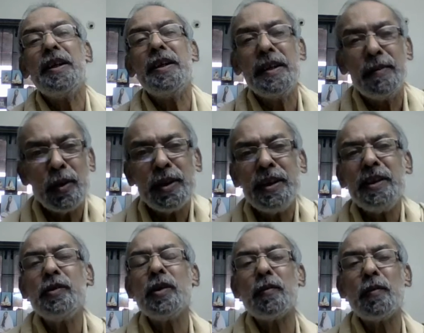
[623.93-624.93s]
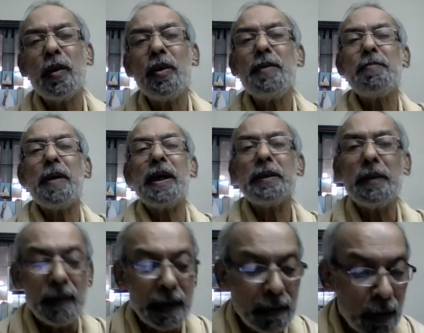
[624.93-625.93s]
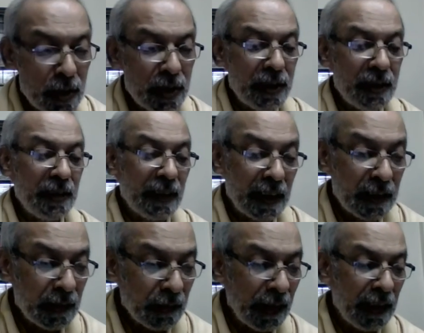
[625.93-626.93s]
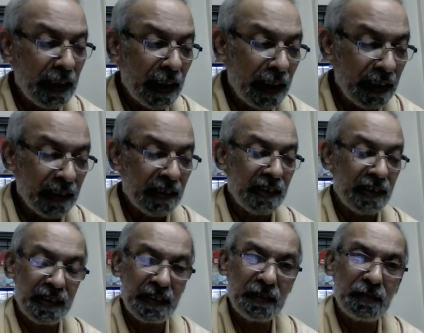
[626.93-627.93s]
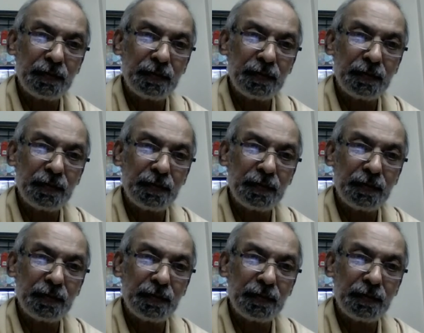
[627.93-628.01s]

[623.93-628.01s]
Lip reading: devotees, you are following path of devotion, that is very nice.